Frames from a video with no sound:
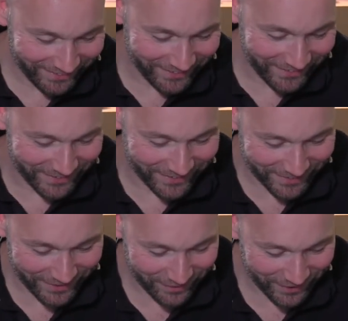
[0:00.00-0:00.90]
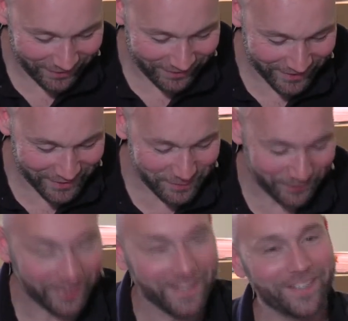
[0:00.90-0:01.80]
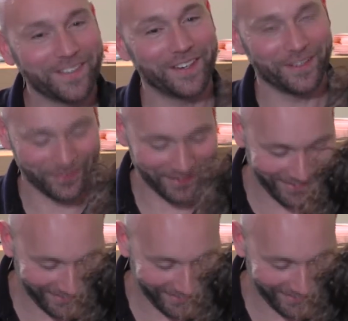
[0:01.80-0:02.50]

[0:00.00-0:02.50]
You say very sensible things, so that's fine.